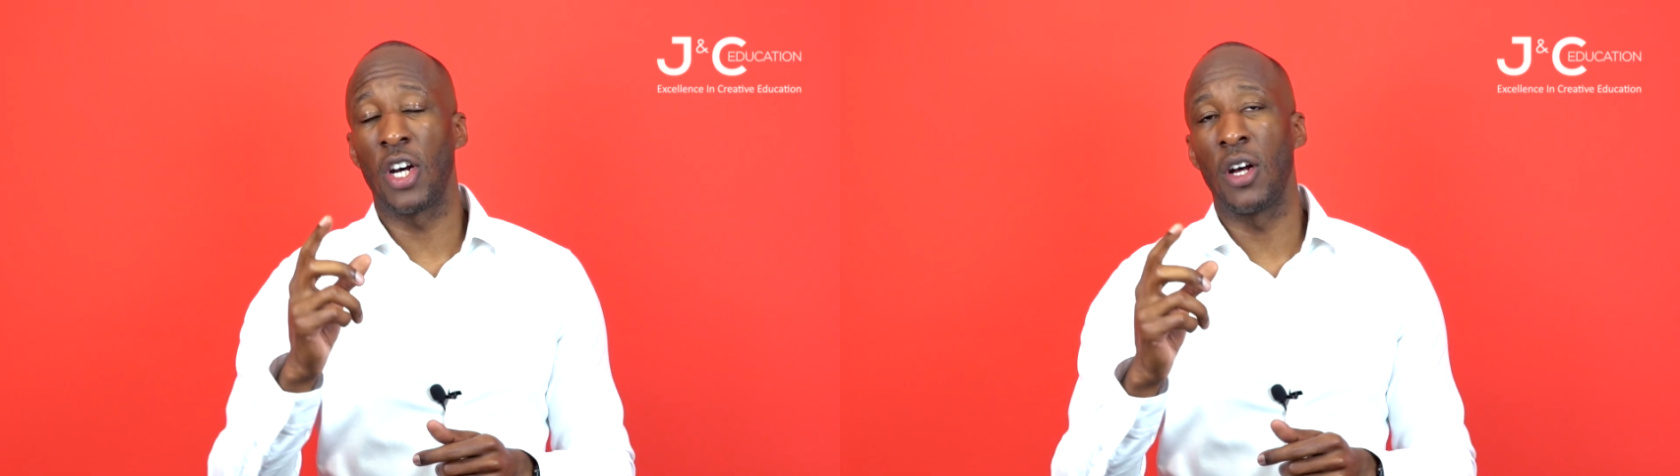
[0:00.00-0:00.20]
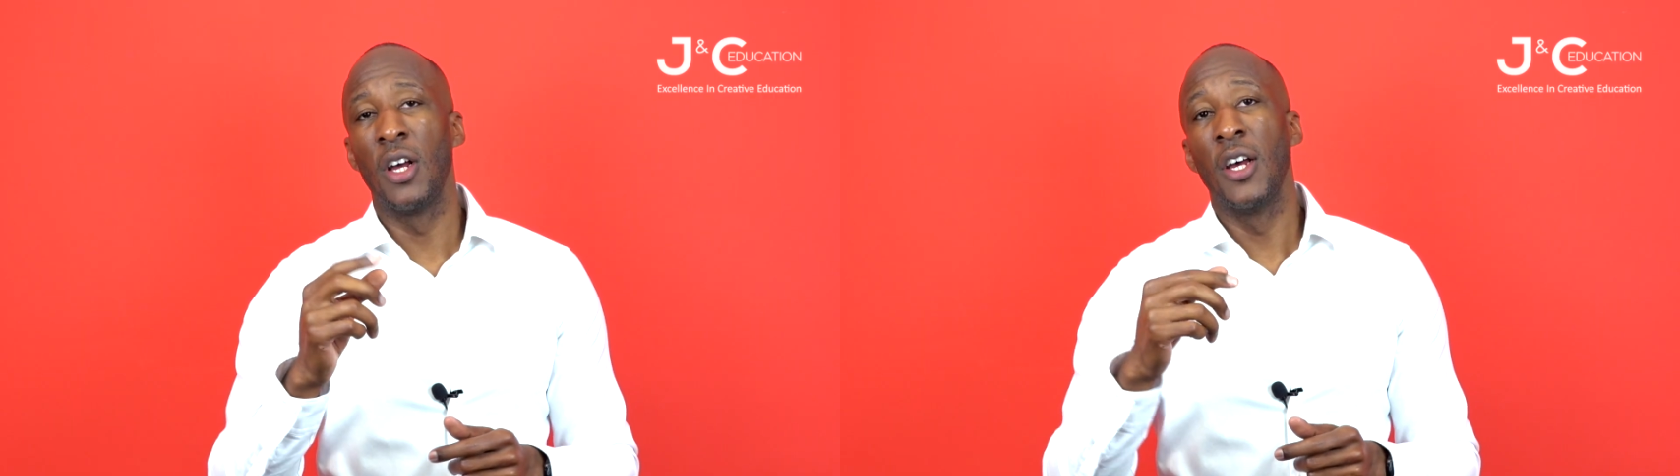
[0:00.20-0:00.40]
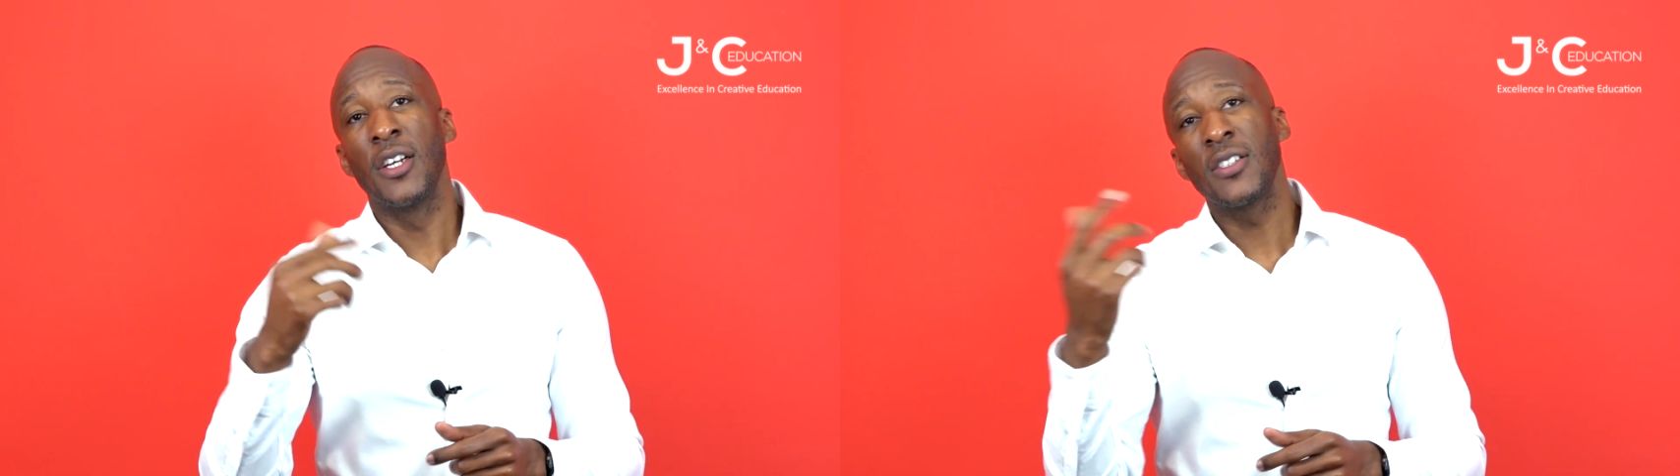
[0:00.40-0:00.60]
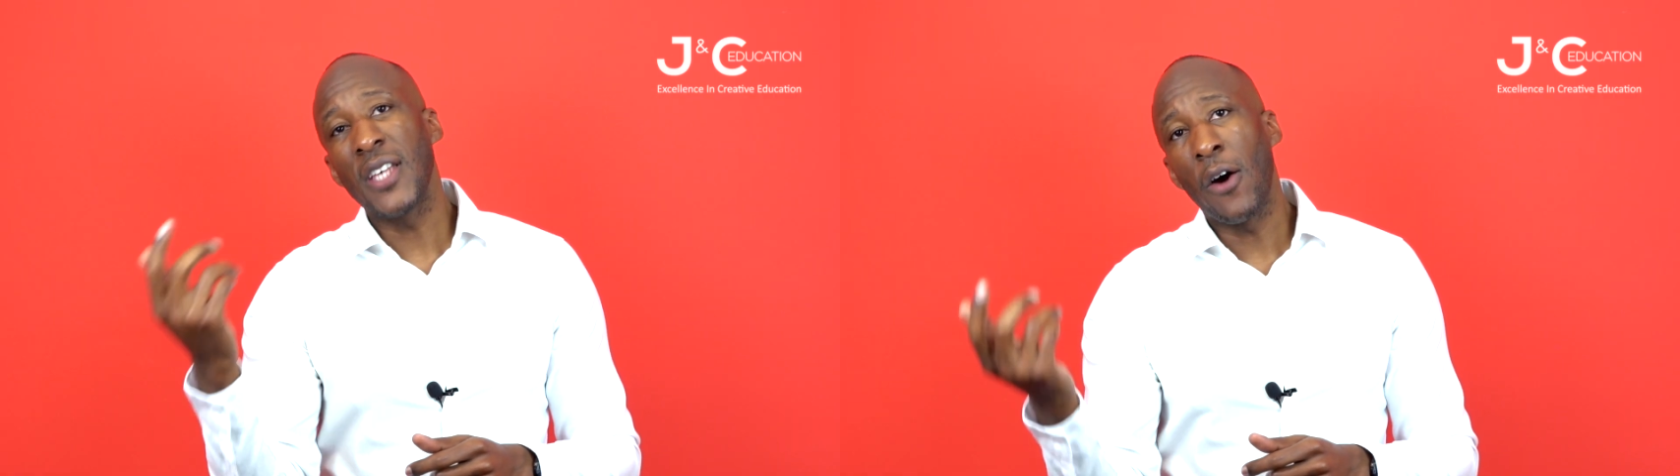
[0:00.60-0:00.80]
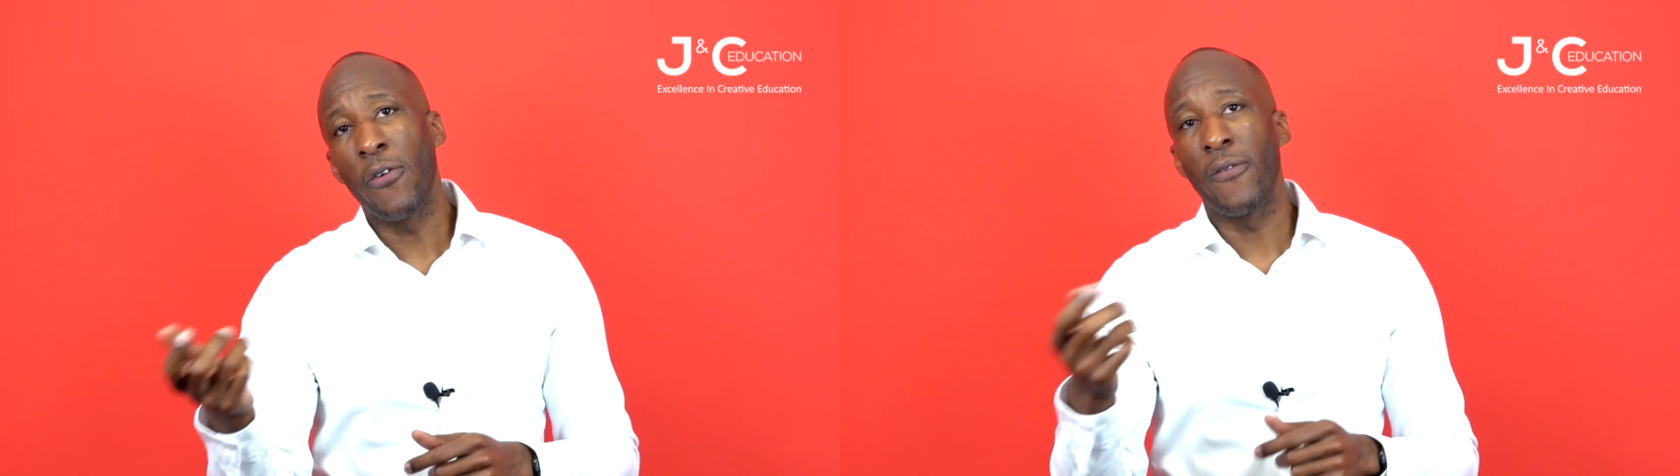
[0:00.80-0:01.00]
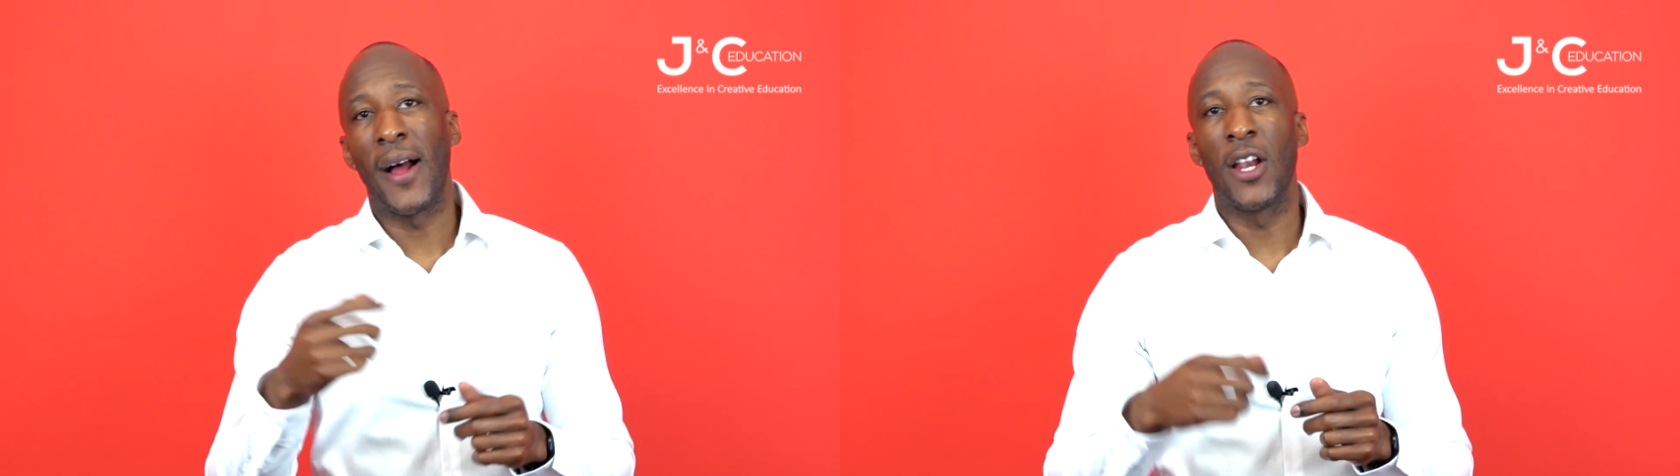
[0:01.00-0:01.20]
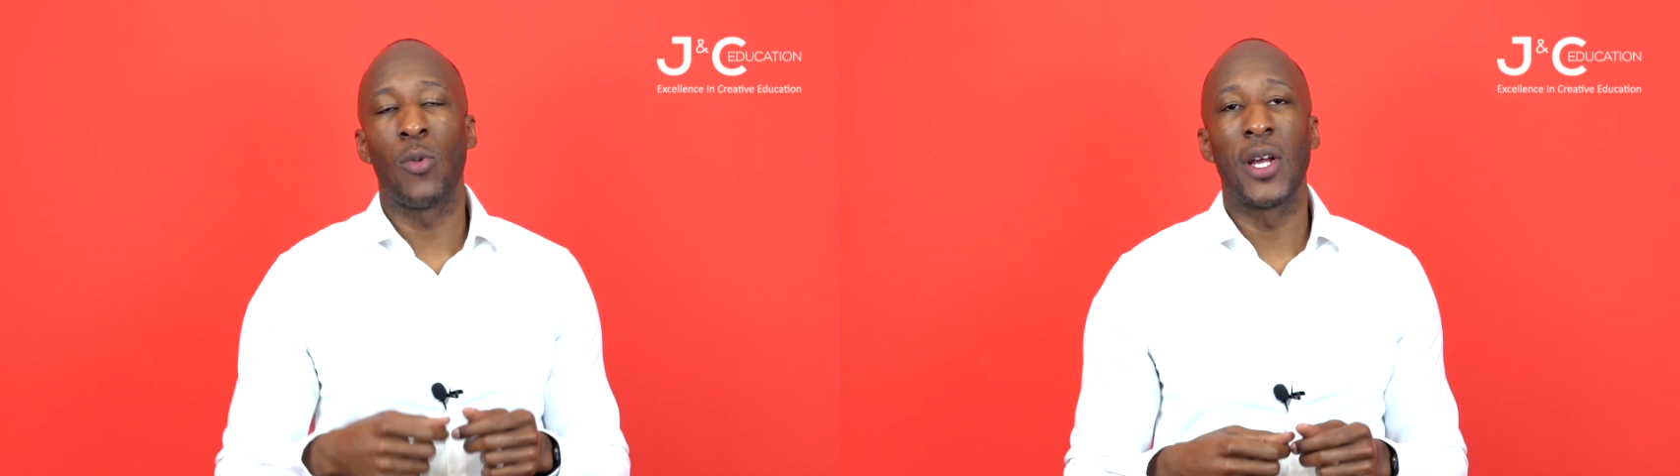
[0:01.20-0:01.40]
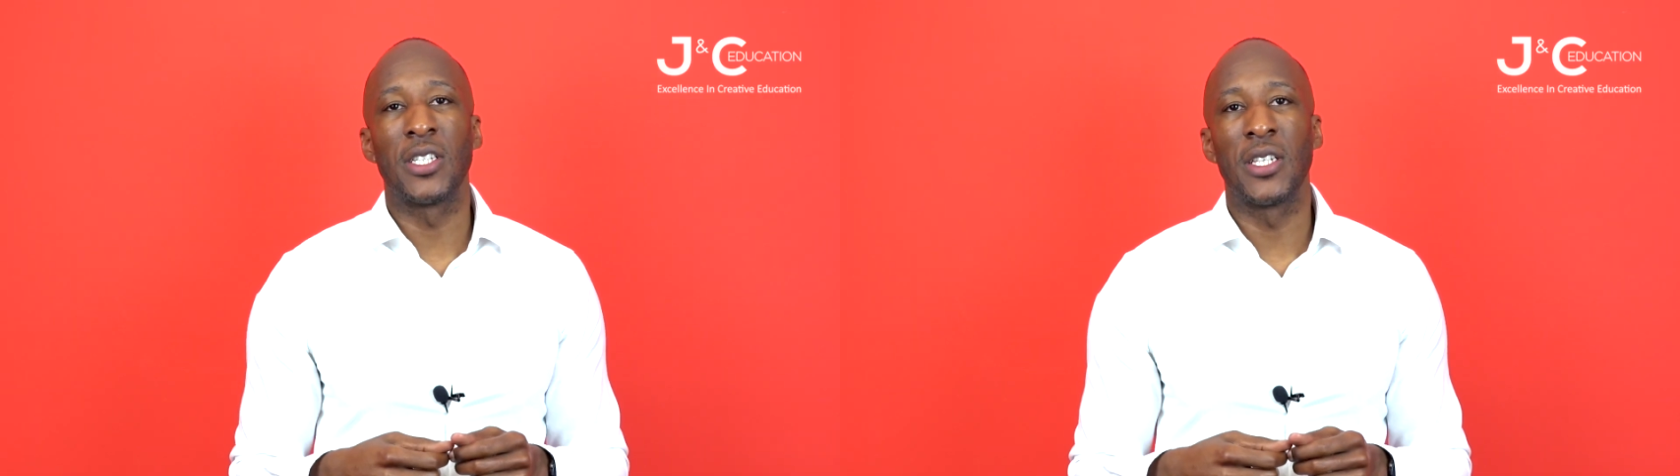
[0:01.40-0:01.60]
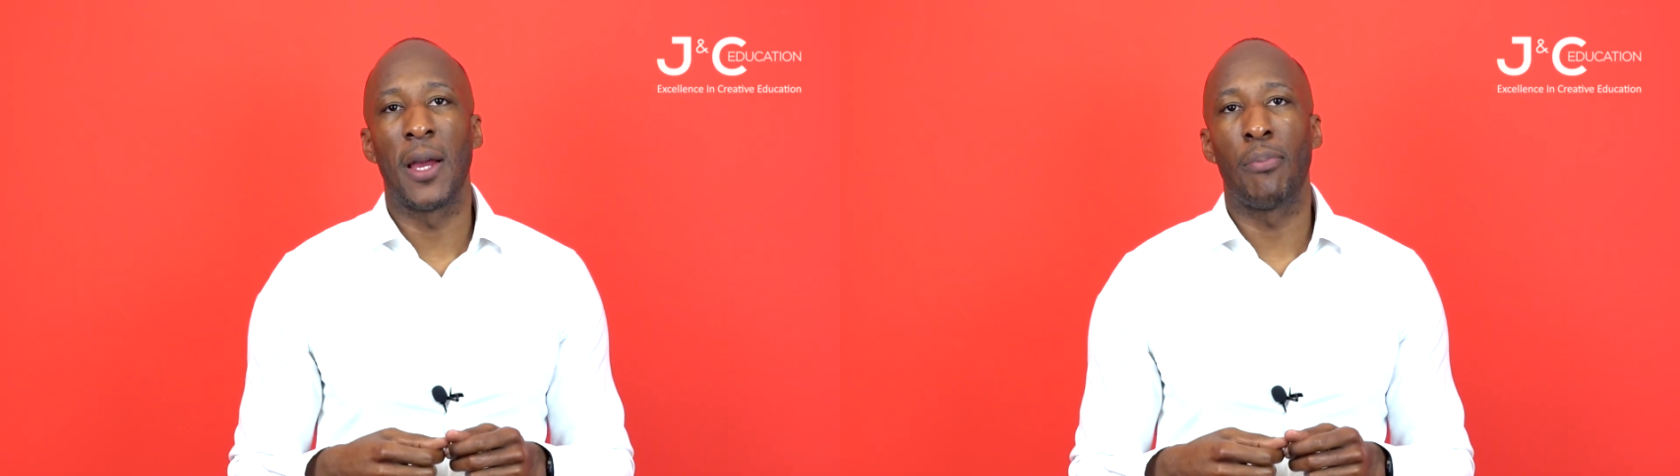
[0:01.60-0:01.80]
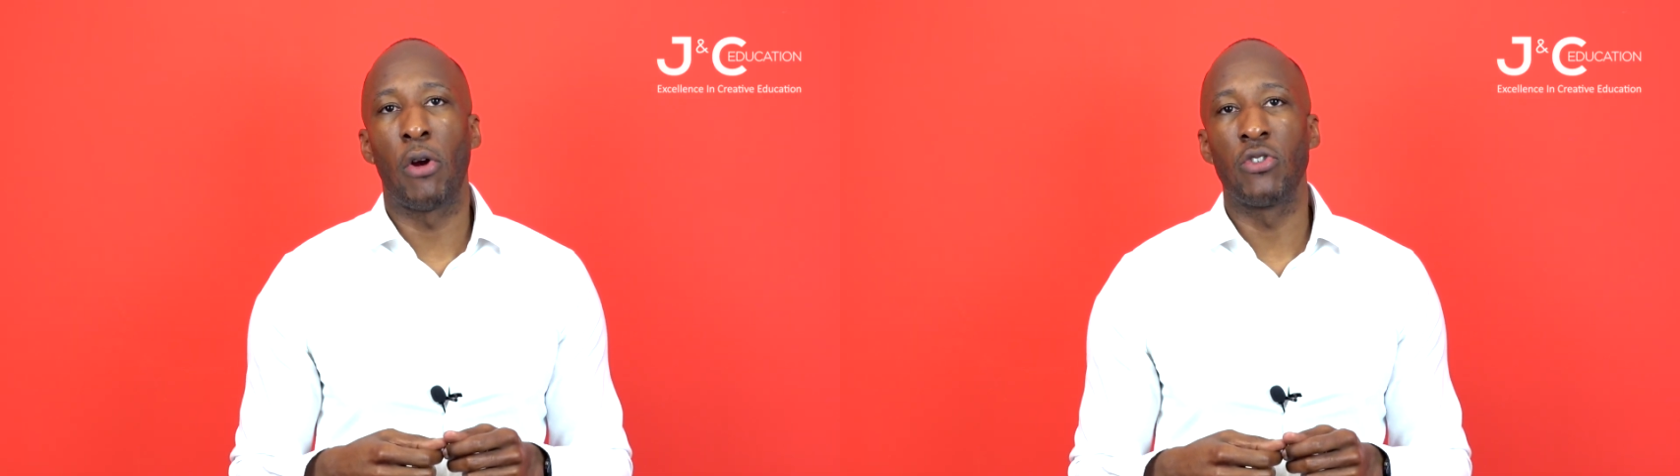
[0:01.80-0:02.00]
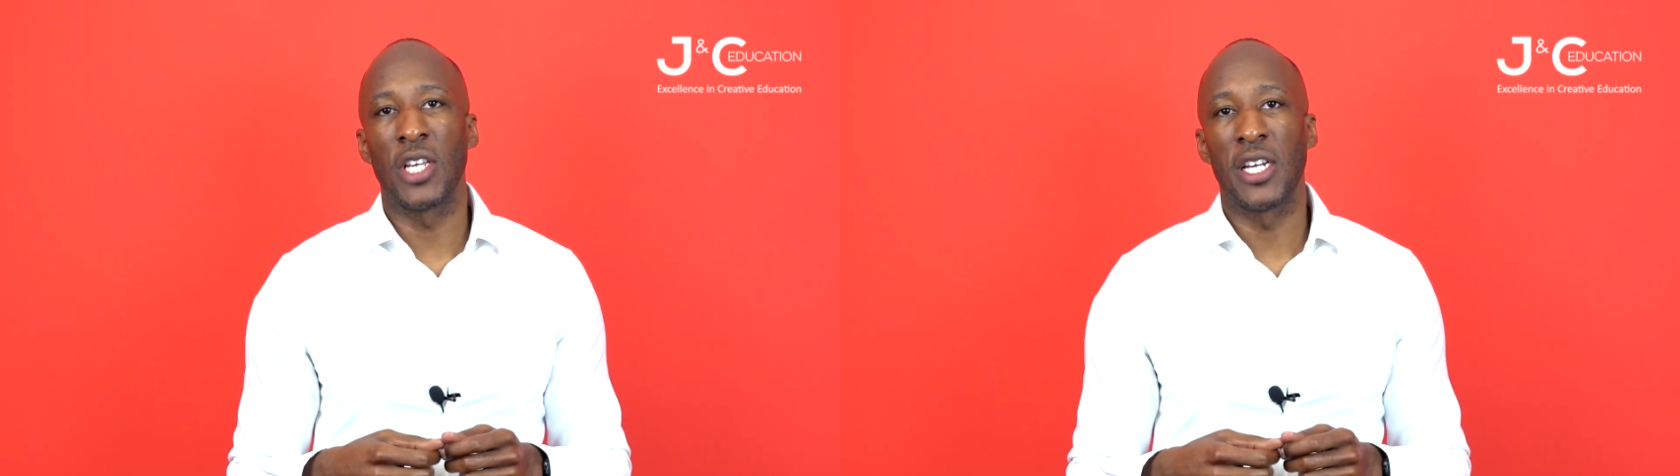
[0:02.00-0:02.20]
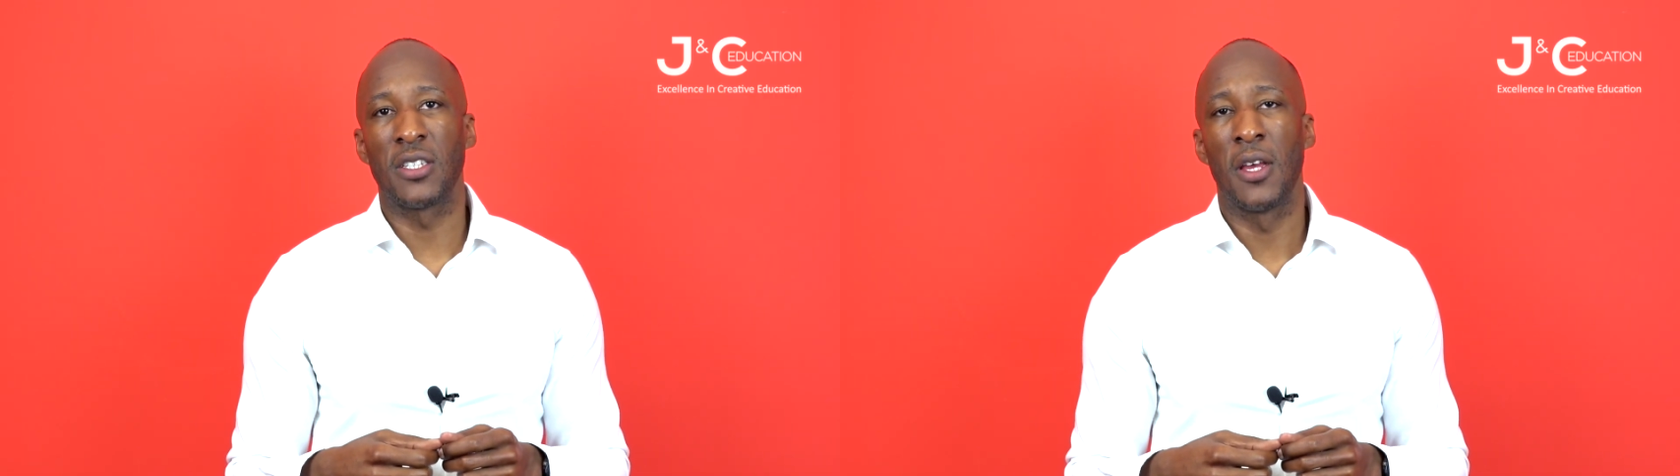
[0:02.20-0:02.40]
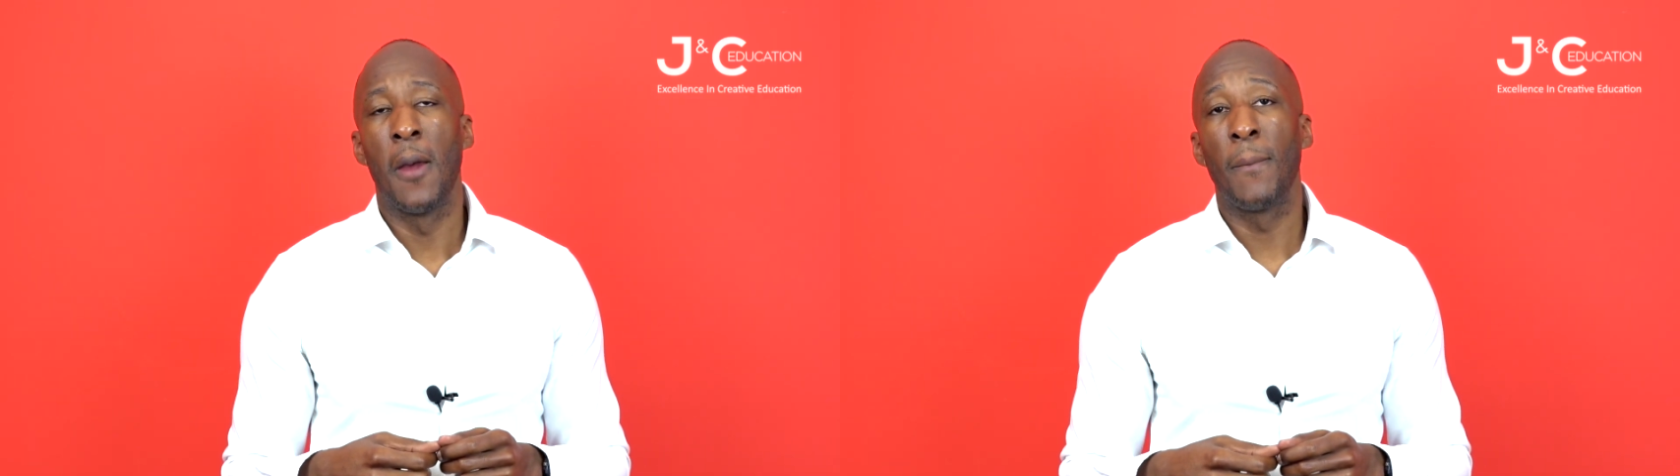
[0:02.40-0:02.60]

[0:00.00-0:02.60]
are self-evaluating their process,